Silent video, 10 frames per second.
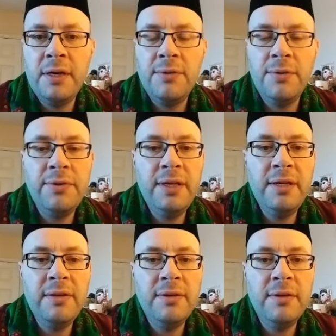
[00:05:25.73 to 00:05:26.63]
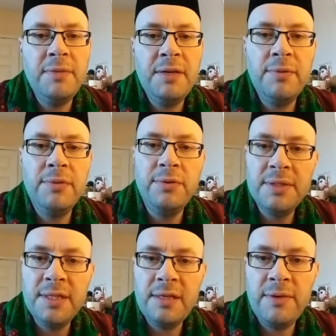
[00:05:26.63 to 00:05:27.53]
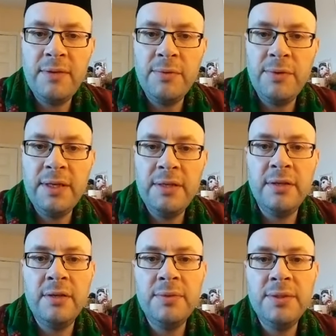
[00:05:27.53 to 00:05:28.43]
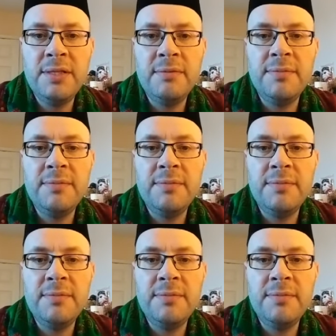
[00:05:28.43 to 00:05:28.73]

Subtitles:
or think that people who do celebrate Mawlid are not Muslims,